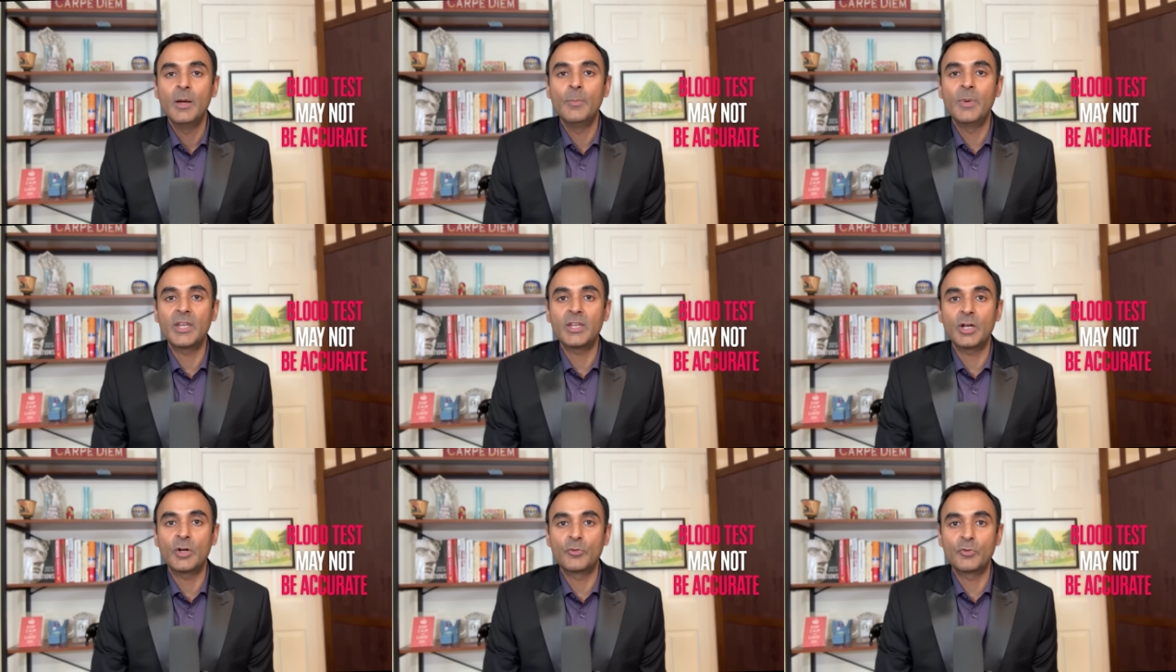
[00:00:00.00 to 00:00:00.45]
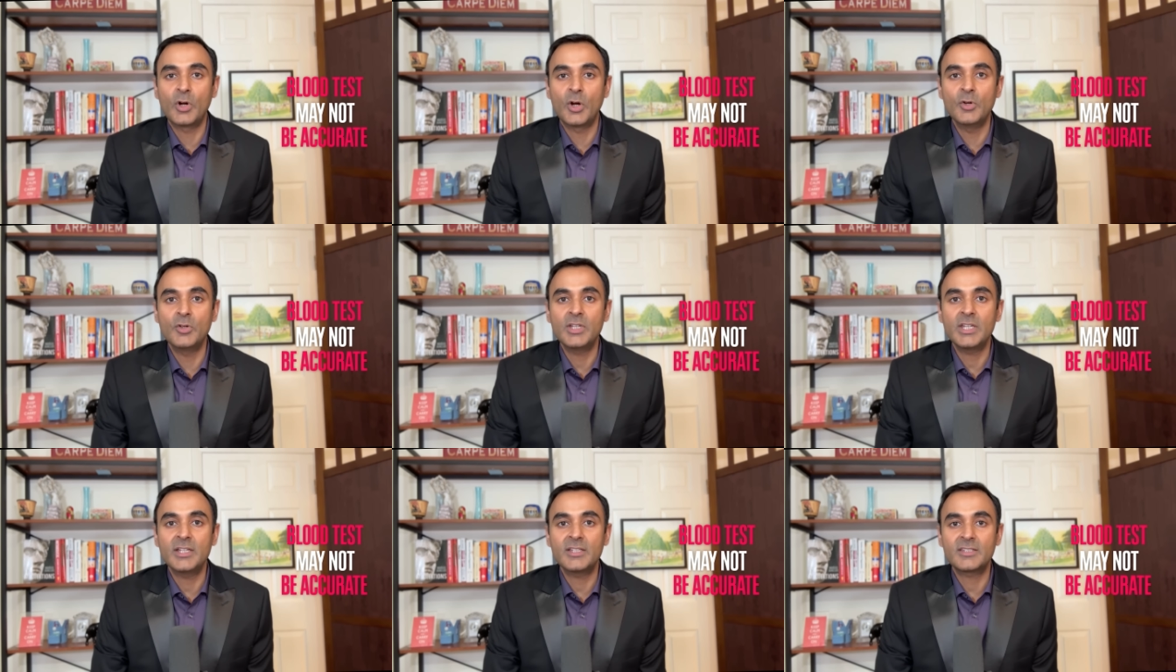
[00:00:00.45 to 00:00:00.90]
but
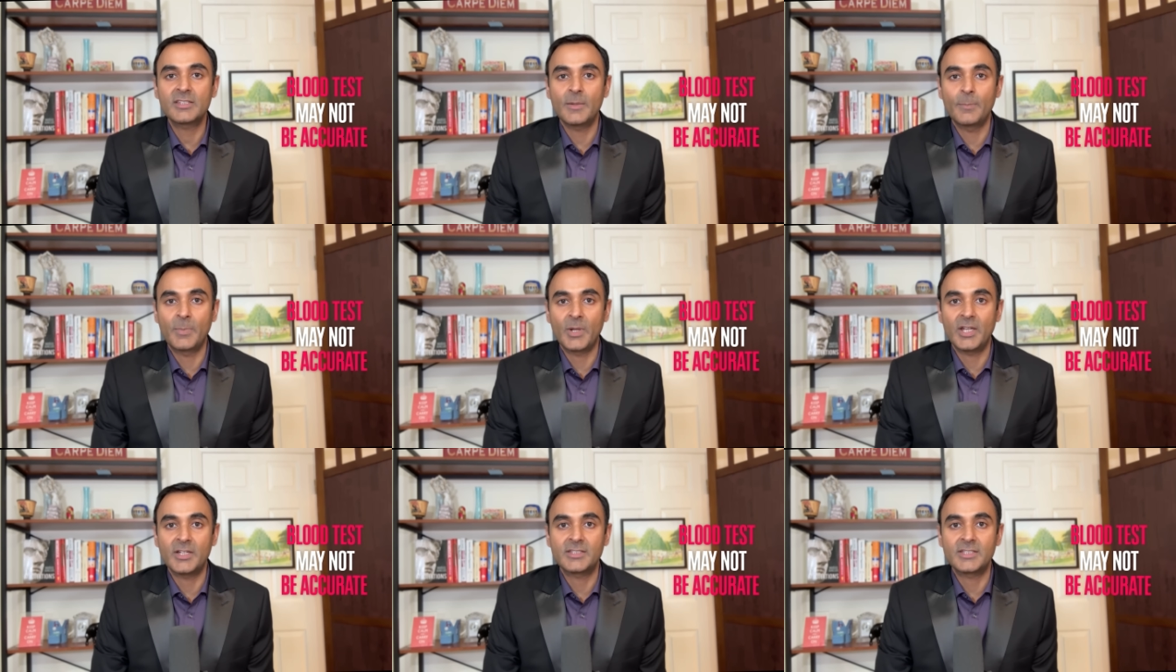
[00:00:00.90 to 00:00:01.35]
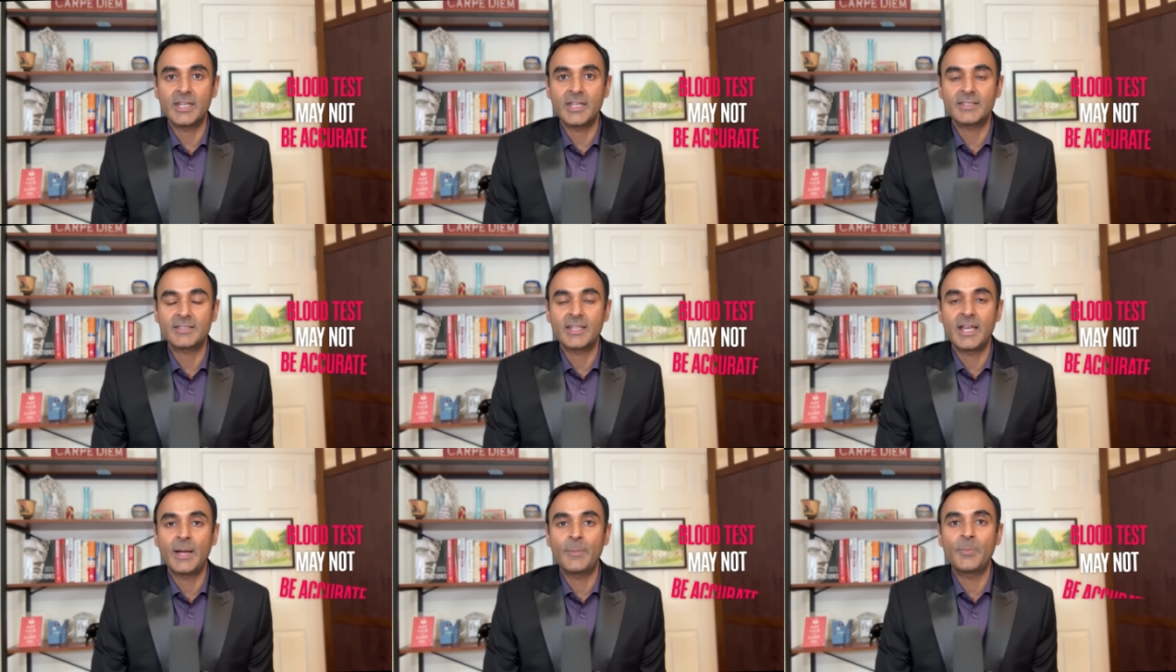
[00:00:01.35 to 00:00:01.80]
erroneous blood
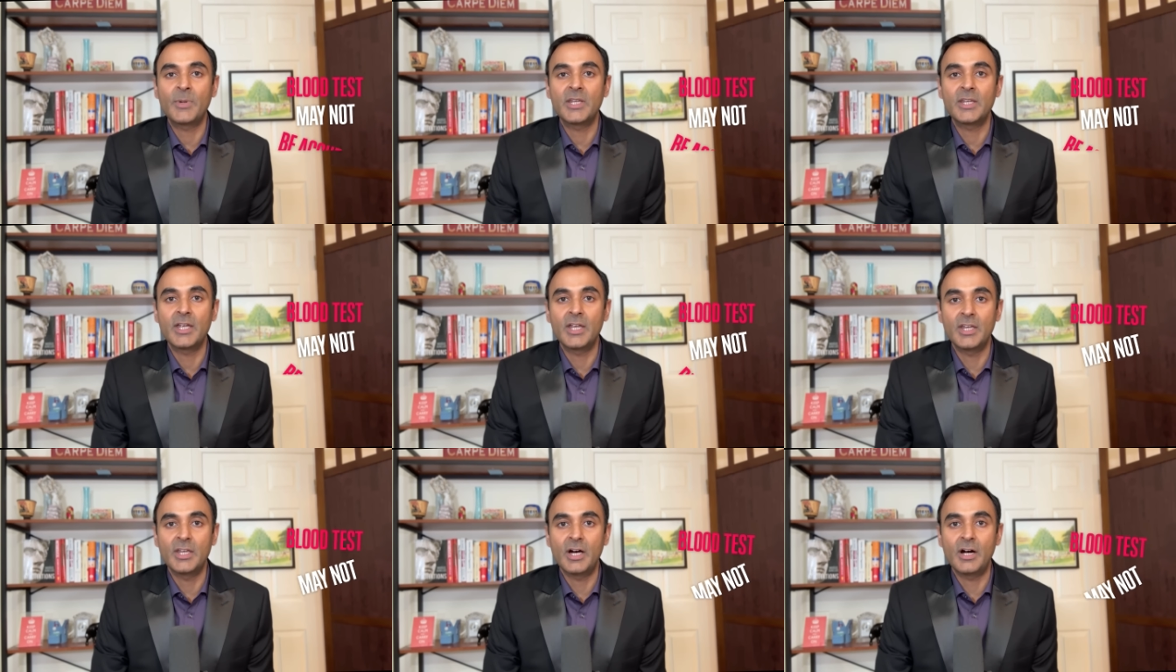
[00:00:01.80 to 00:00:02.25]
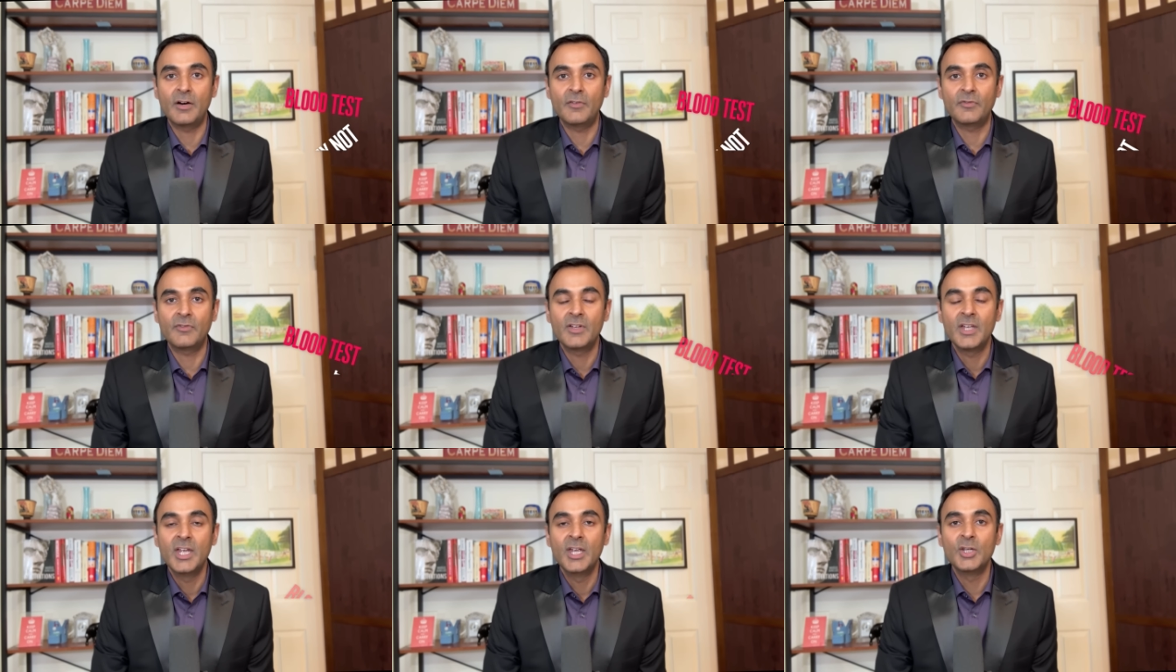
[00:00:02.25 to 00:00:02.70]
tests happen
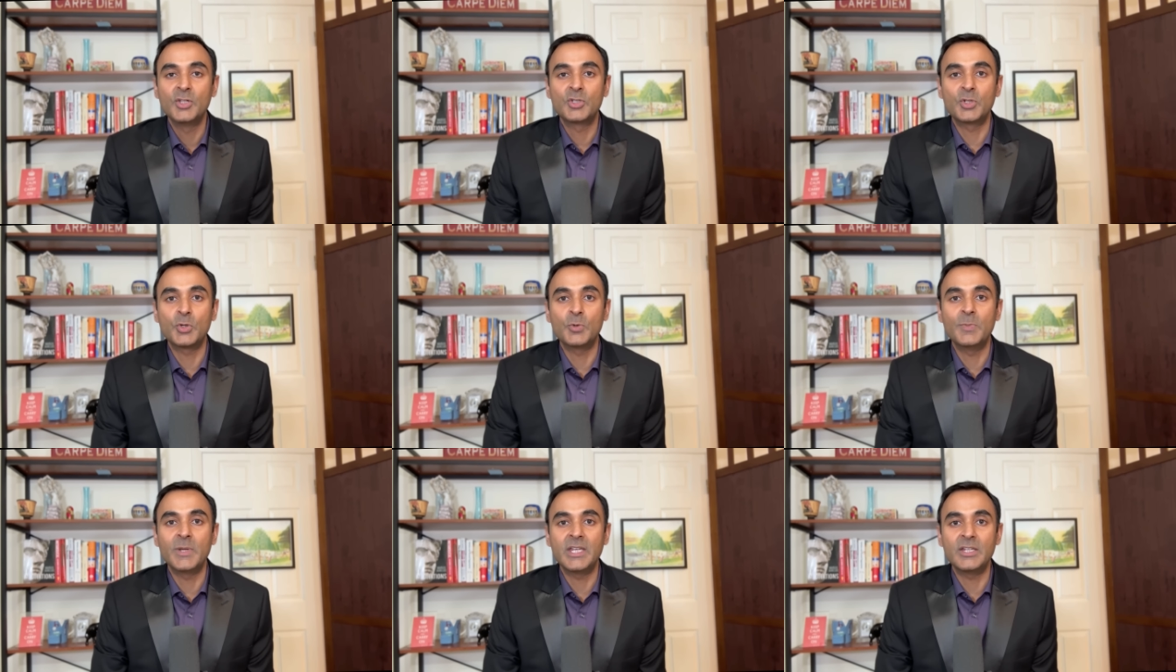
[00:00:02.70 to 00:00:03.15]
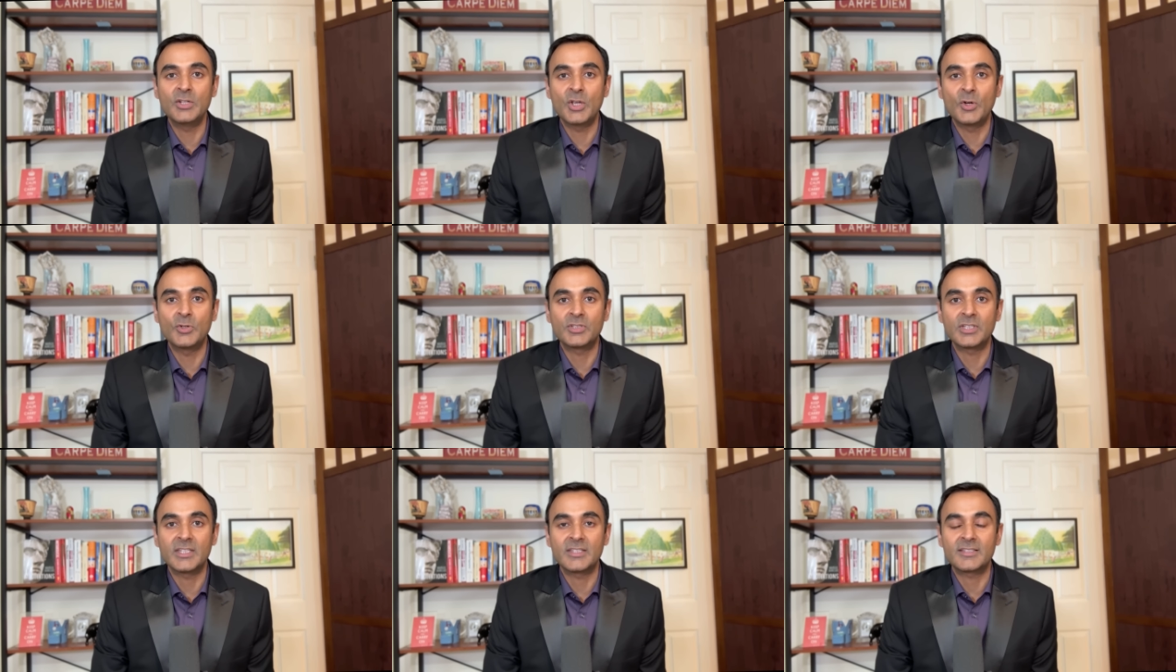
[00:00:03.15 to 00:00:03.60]
enough to be
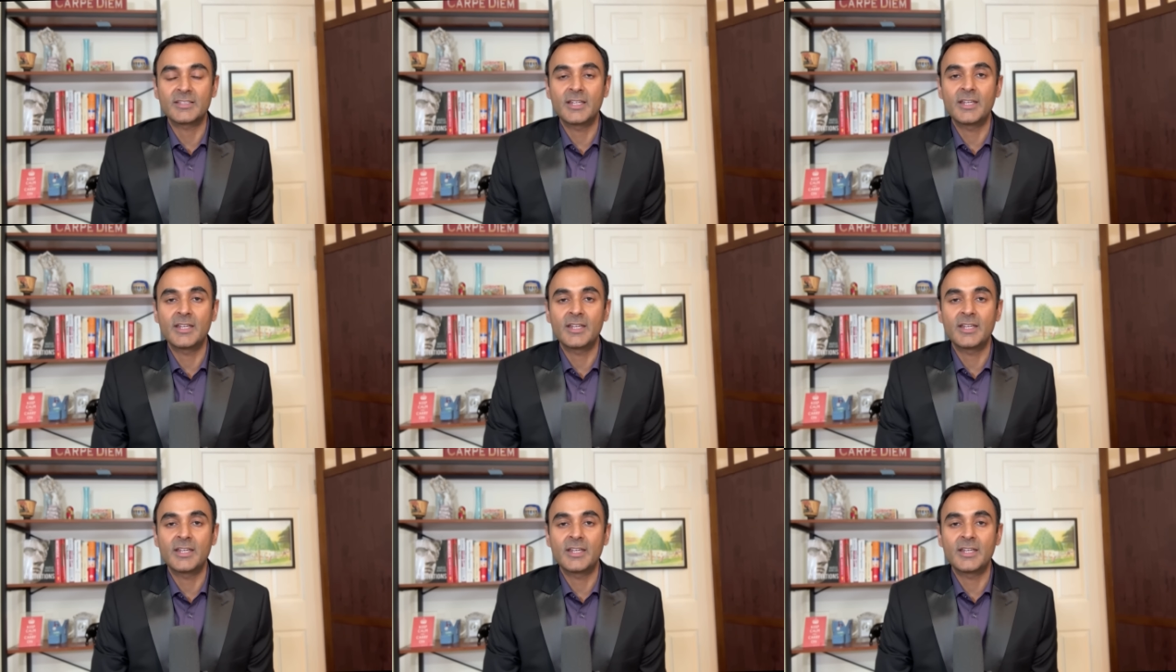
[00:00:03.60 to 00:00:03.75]
noticed.